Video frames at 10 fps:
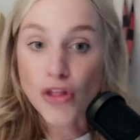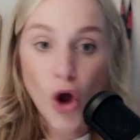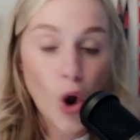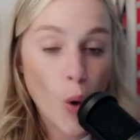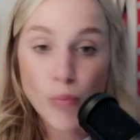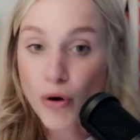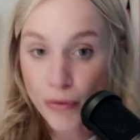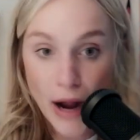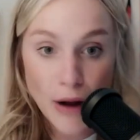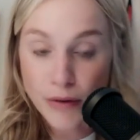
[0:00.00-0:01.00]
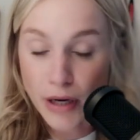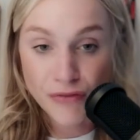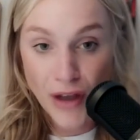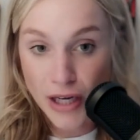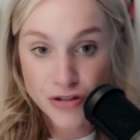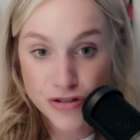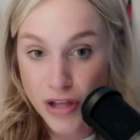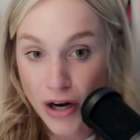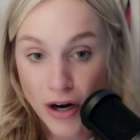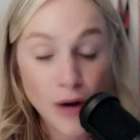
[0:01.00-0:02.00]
the home crowd advantage there.